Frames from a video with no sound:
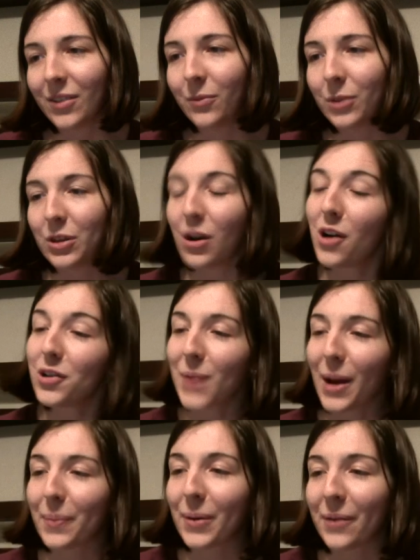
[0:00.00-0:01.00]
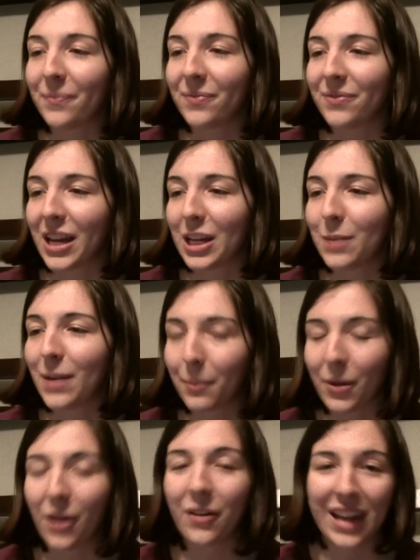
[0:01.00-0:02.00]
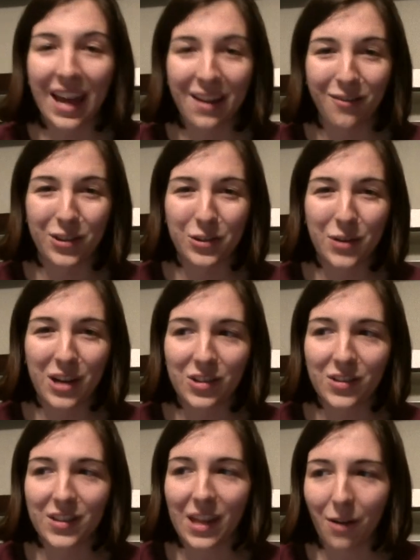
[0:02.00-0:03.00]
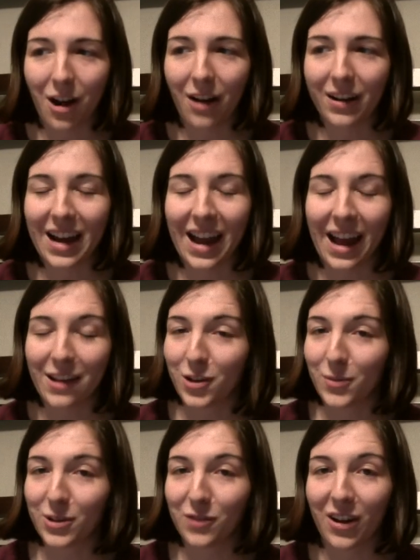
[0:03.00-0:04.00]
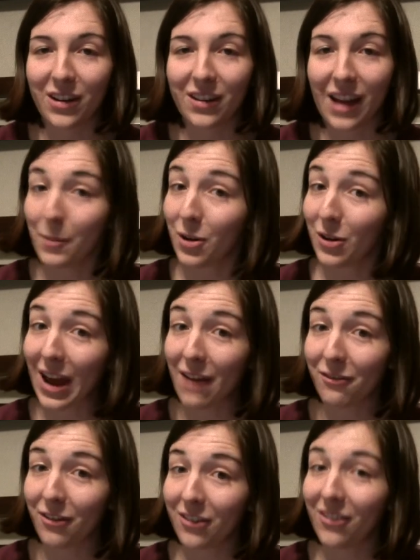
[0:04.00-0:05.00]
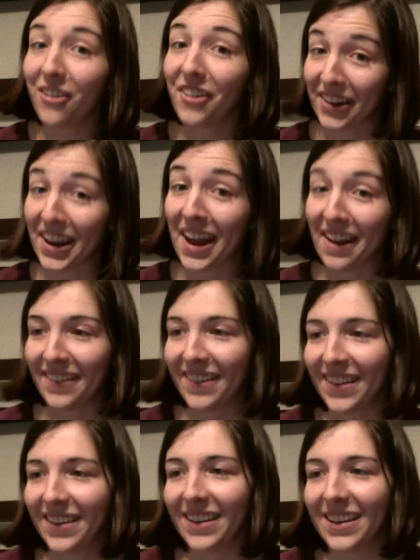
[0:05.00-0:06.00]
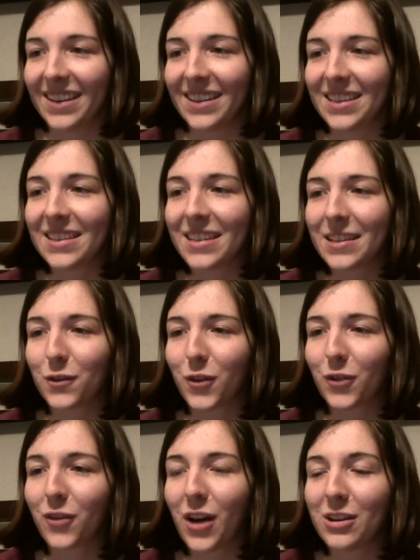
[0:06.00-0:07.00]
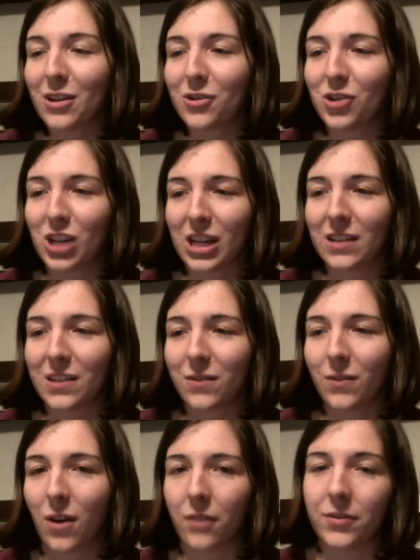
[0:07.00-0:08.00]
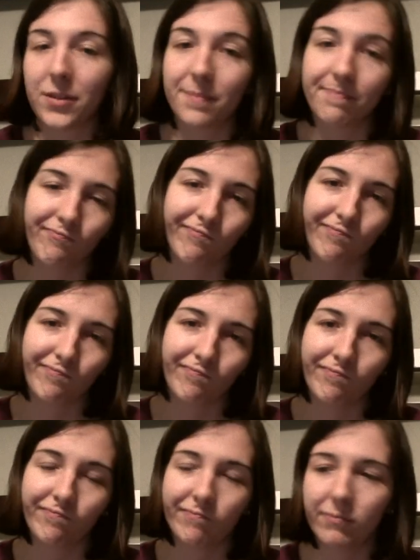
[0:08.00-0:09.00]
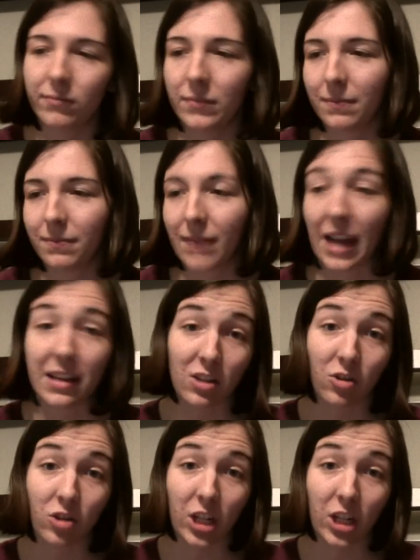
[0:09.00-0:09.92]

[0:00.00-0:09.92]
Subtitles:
With your host, MacBall. Thank you, MacBall, again, for these questions. They rock. I had so much fun. I'm going to have fun again. Since this is for fun, no cheating is involved. I didn't